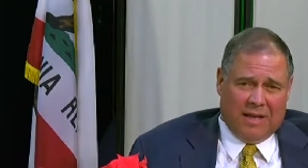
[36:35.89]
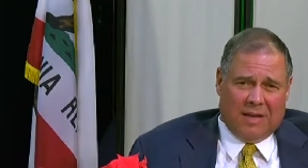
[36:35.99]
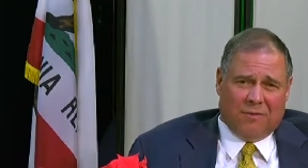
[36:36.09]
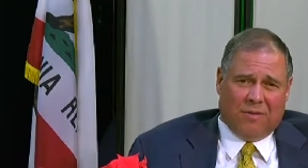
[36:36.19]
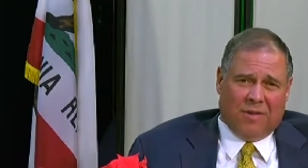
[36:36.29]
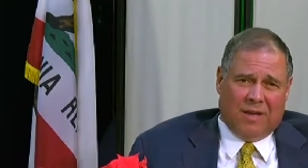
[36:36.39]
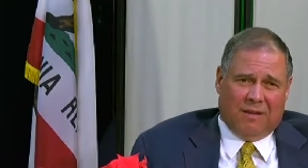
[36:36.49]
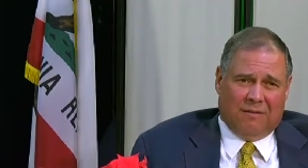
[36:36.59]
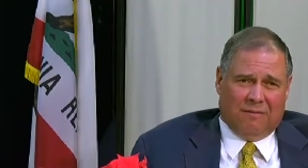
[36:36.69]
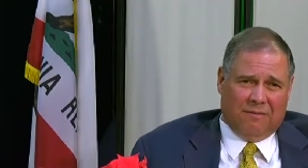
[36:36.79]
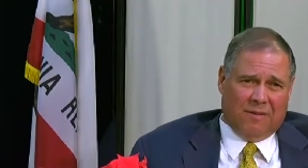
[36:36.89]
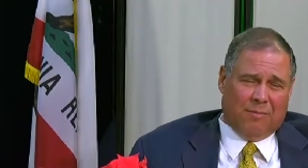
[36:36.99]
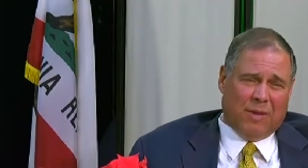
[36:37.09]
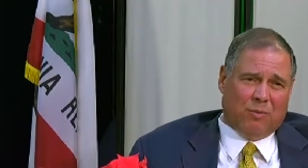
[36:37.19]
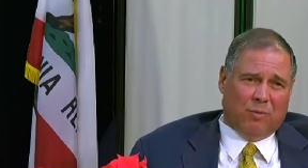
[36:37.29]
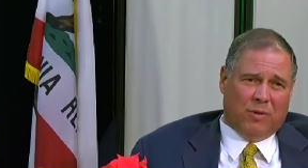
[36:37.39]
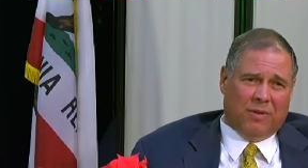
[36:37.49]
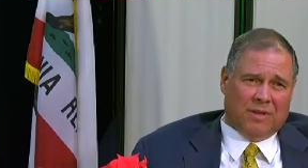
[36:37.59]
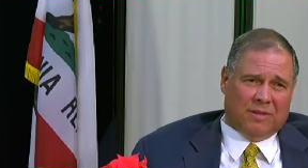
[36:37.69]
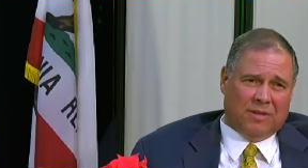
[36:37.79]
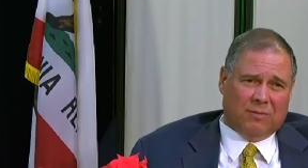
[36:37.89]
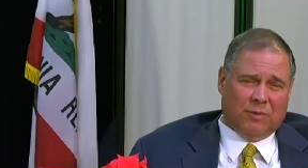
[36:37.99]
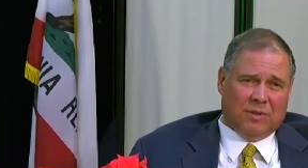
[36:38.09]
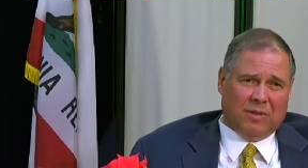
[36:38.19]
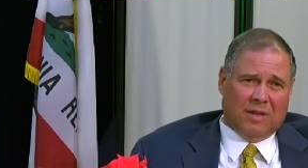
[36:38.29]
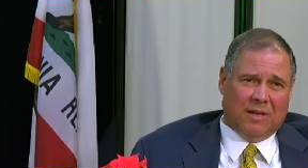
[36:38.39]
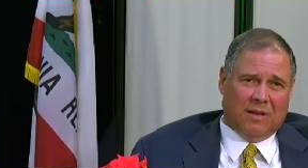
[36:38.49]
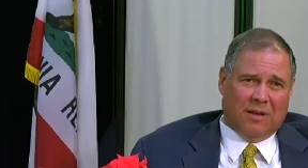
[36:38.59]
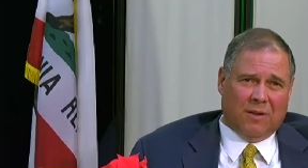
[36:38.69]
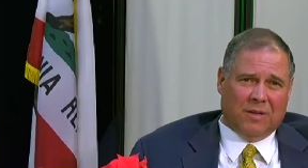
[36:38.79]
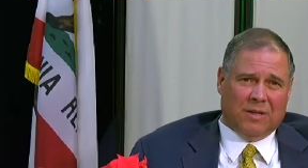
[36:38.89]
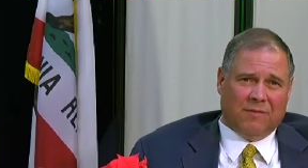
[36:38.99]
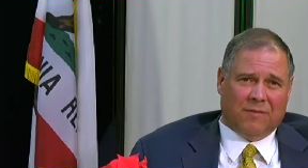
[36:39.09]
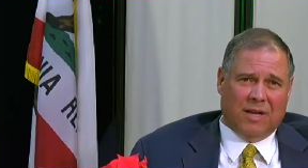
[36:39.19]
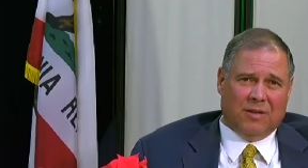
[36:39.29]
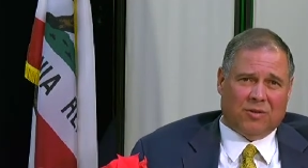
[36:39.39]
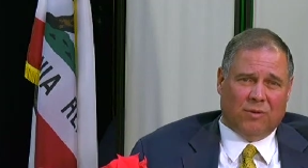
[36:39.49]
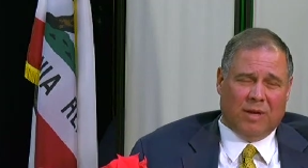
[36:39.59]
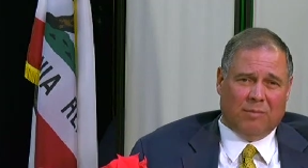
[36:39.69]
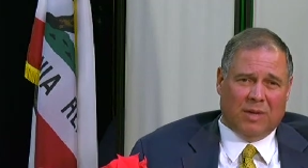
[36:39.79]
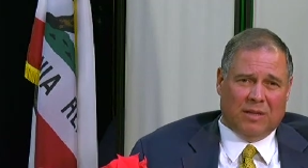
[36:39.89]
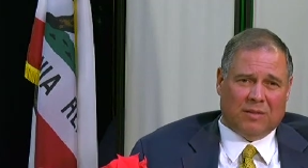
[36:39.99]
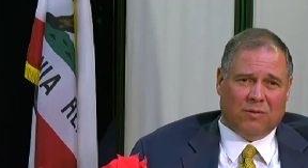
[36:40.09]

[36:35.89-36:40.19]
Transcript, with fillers: And the other thing, the memorable things, Liz, was uh, all the different HOA meetings.